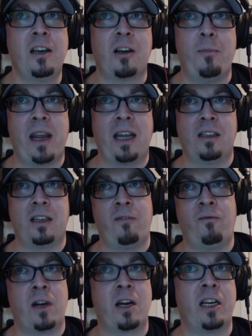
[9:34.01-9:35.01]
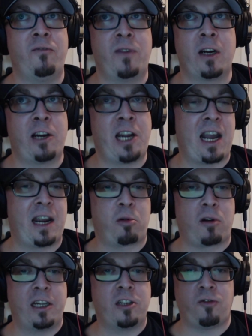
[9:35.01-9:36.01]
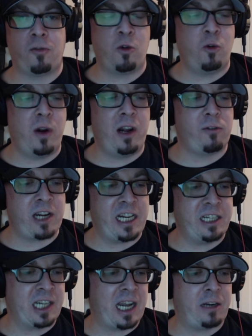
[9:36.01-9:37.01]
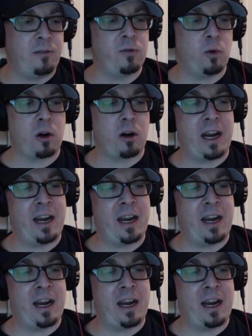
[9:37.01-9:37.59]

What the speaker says: commanded a very, very high price from whoever he signed for.